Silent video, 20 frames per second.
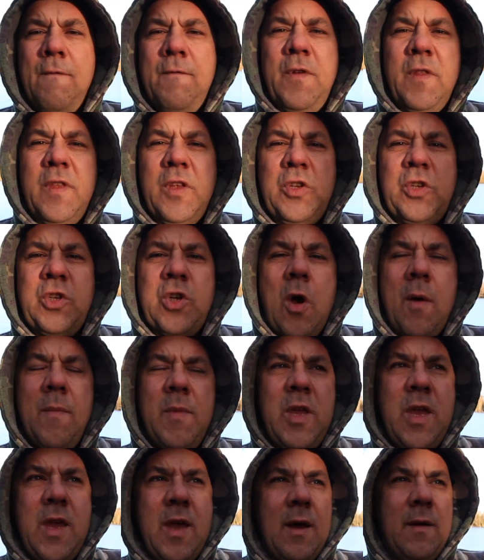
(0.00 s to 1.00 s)
for this time
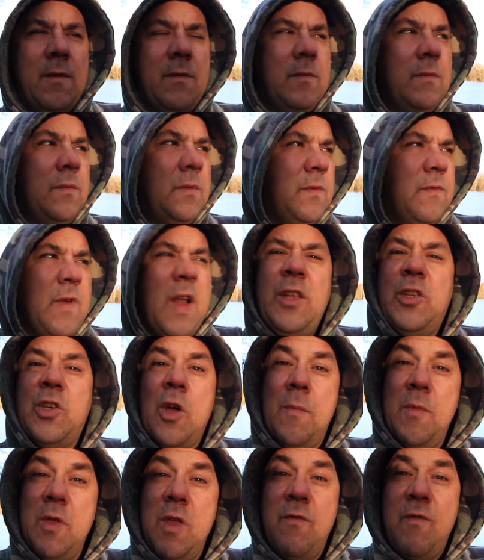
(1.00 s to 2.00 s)
of year, for any
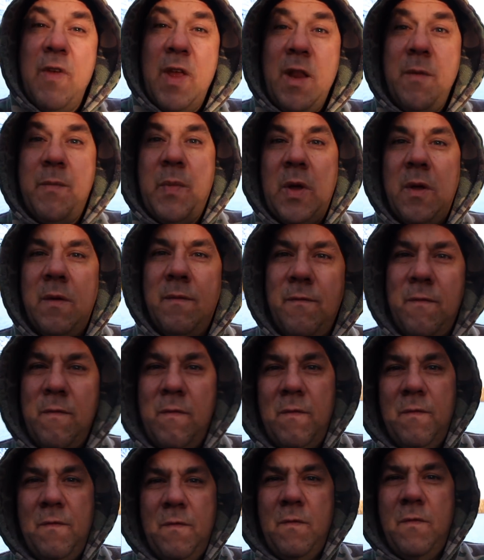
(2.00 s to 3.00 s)
time of year really, but
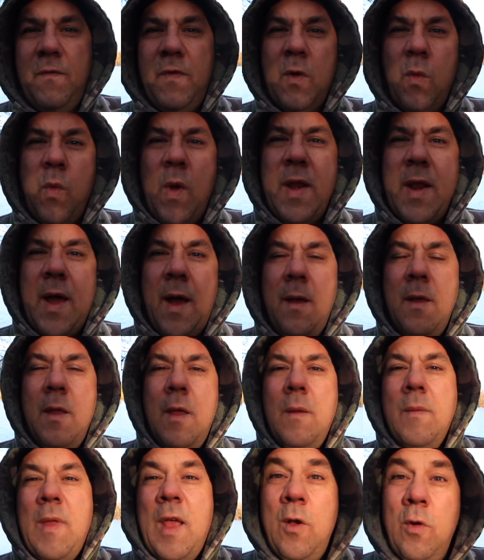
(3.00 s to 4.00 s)
for the winter. They